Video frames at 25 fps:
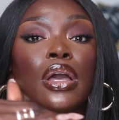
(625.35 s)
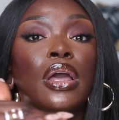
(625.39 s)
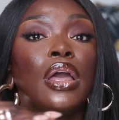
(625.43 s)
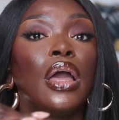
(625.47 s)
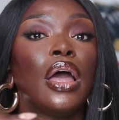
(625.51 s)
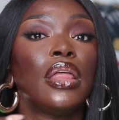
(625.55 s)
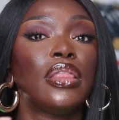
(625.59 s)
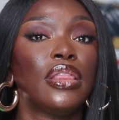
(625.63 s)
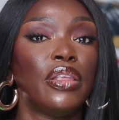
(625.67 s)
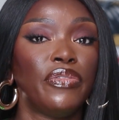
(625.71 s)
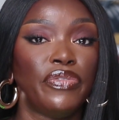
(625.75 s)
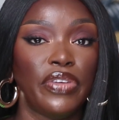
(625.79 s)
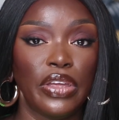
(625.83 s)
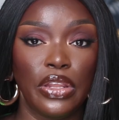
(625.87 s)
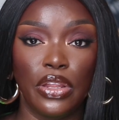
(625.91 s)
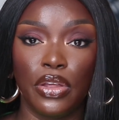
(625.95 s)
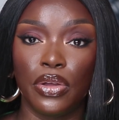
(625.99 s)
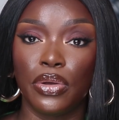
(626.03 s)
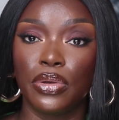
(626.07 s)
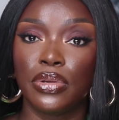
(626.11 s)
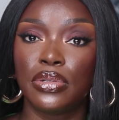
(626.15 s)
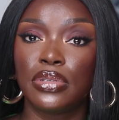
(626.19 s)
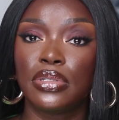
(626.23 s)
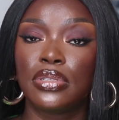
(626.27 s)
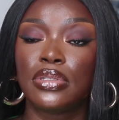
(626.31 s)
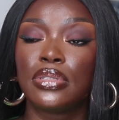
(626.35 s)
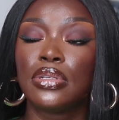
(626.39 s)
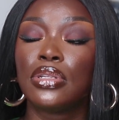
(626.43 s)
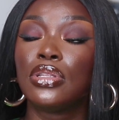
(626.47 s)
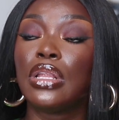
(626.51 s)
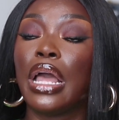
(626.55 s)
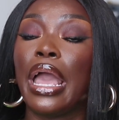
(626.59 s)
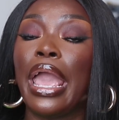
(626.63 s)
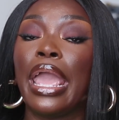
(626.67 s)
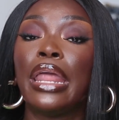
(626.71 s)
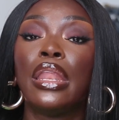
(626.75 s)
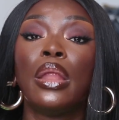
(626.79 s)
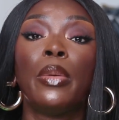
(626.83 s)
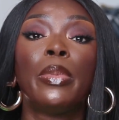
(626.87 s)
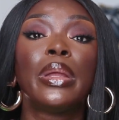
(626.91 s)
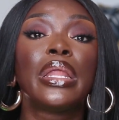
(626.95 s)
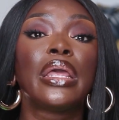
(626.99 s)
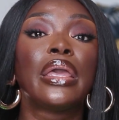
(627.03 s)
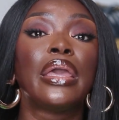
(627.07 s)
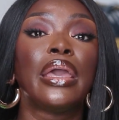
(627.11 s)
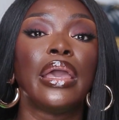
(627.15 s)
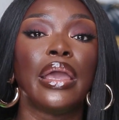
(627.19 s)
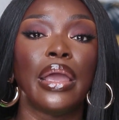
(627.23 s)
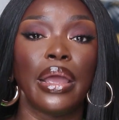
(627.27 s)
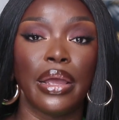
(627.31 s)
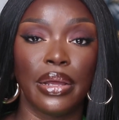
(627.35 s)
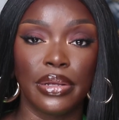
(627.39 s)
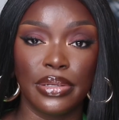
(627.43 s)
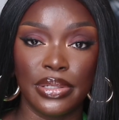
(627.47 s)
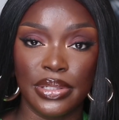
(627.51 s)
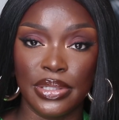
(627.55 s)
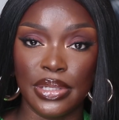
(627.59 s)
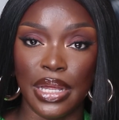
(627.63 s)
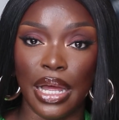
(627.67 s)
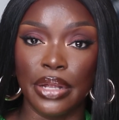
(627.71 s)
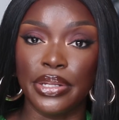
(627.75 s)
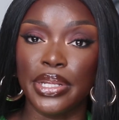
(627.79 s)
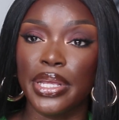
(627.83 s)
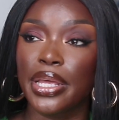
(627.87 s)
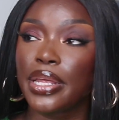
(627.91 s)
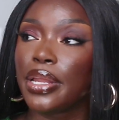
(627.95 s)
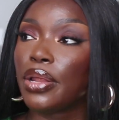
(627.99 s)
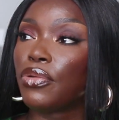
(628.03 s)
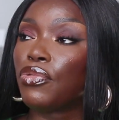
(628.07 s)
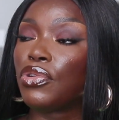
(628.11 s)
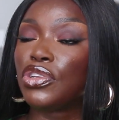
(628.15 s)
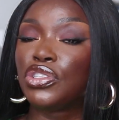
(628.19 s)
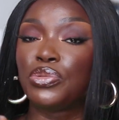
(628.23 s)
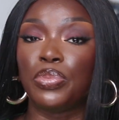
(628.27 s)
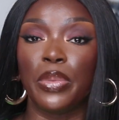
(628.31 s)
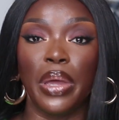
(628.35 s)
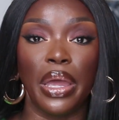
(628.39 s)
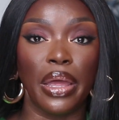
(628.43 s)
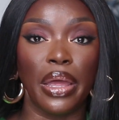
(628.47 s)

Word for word: Cut the videos. Ain't nobody cares how to get a rich